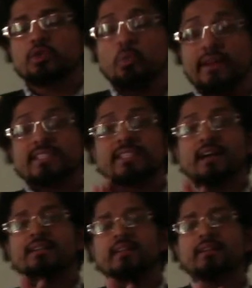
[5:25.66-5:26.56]
a
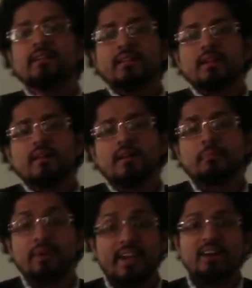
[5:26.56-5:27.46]
one-sided
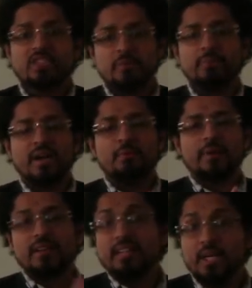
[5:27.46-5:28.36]
pronouncement by a
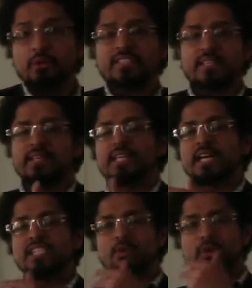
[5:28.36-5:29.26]
party that creates a legal
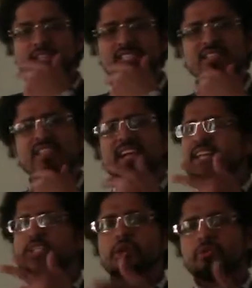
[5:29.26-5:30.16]
consequence. And
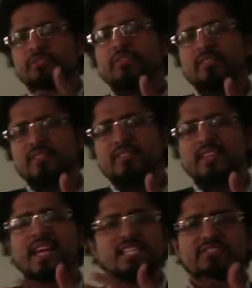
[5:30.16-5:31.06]
two, for the
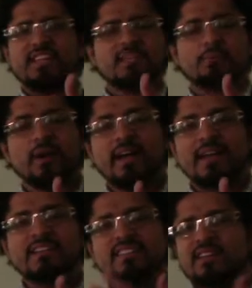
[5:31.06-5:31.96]
case of like the
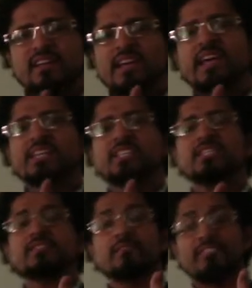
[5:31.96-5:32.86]
prize,
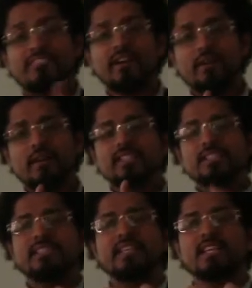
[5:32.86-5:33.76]
it's
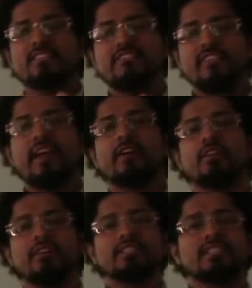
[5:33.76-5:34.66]
seen as fair
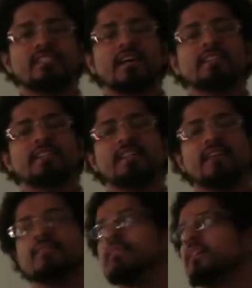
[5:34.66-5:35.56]
in society that